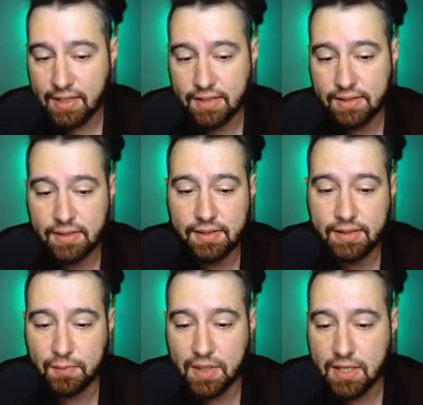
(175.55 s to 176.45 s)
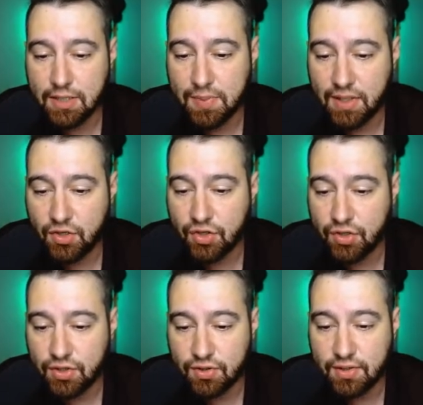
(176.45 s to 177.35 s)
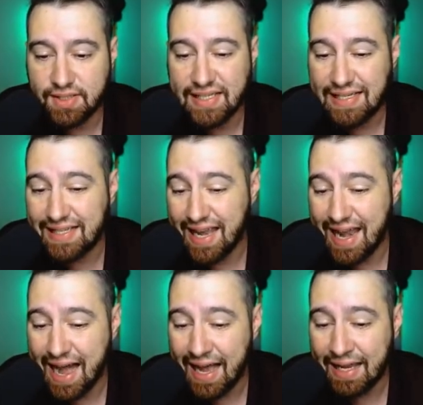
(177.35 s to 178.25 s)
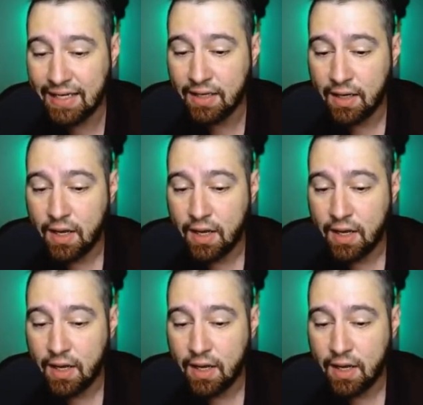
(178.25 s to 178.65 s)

this is something that's been introduced to Season 9.